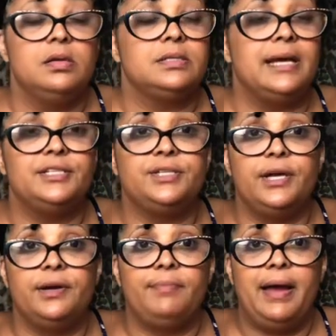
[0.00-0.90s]
So I just
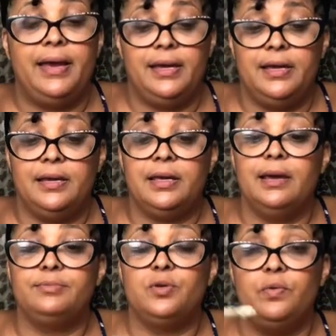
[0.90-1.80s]
turned my head and
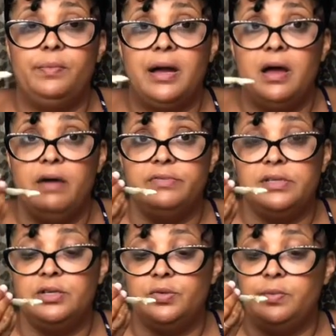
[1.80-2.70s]
kept on with my
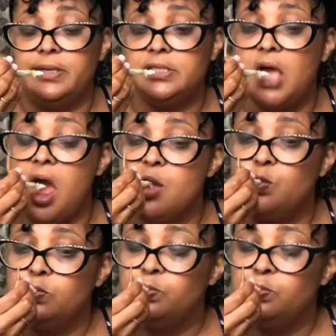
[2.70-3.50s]
conversation with my son.